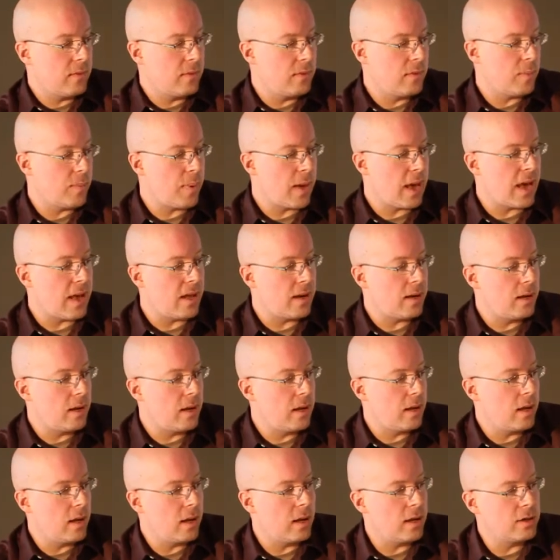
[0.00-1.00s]
the
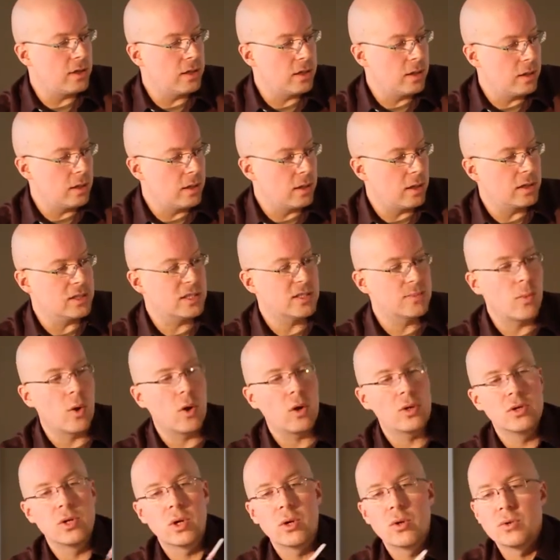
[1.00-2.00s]
pet a
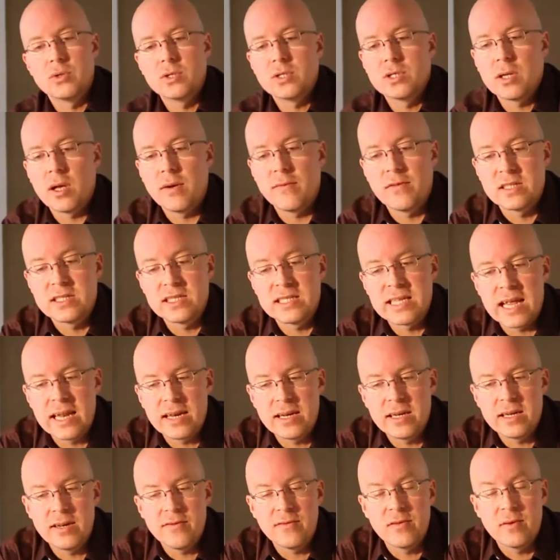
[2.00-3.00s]
small dose of a
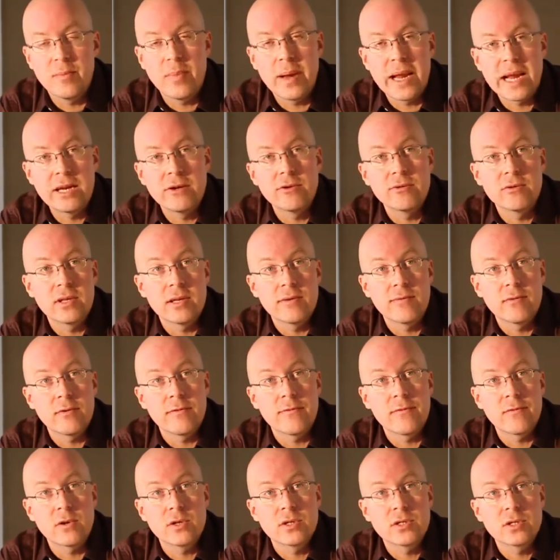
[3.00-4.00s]
sedative and pain reliever
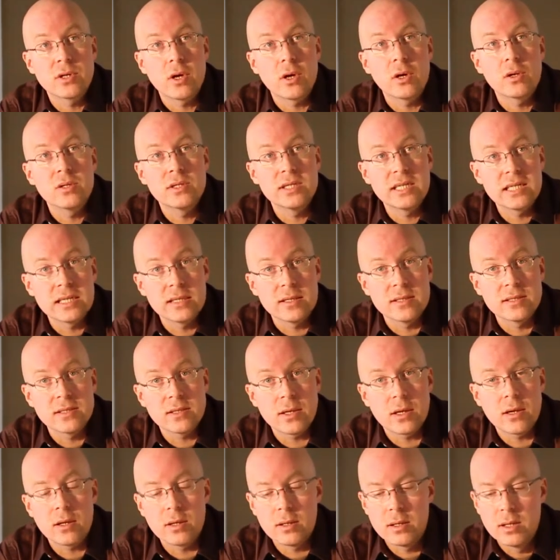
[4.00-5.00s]
first called
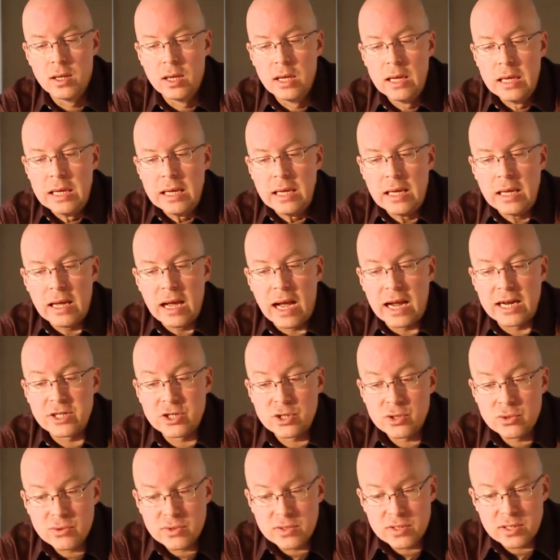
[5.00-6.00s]
Tilazol. I
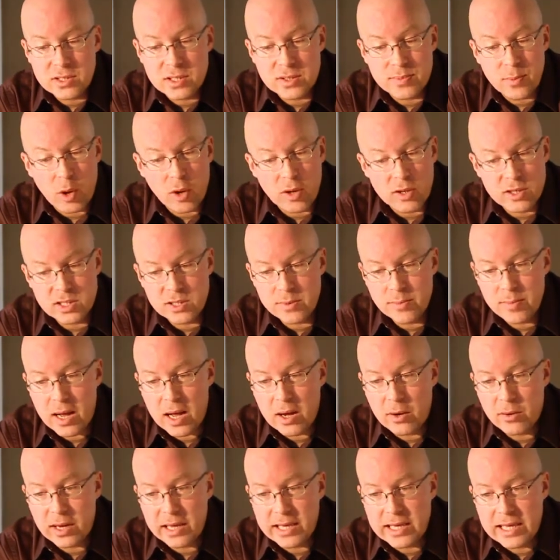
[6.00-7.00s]
choose the smallest
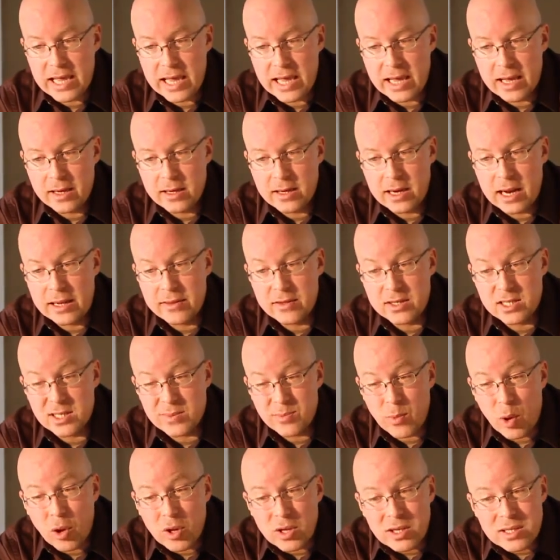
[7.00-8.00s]
amount I can on the
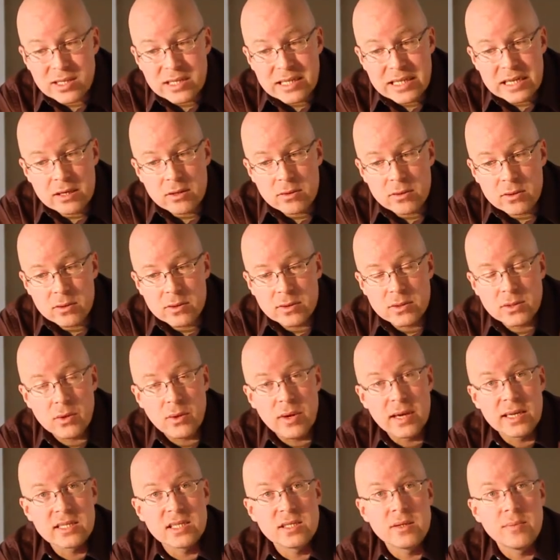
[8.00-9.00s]
smallest needle
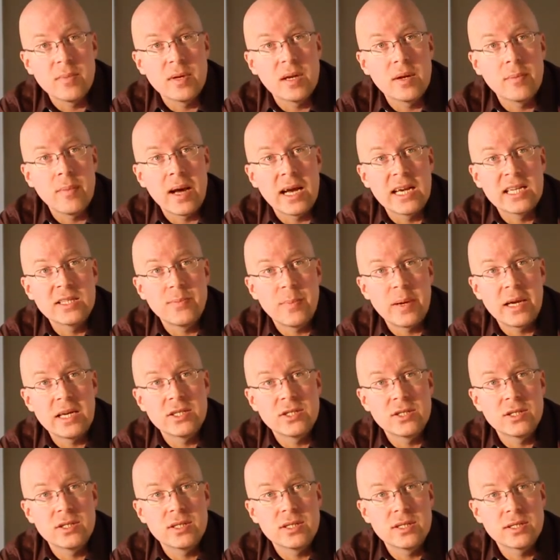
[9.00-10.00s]
so as to minimize
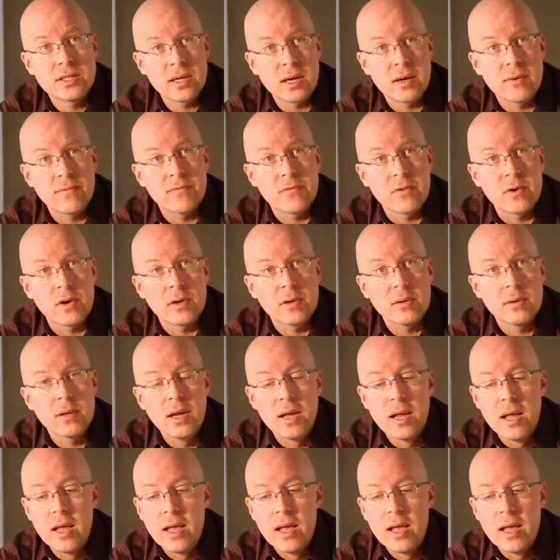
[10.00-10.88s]
patient discomfort.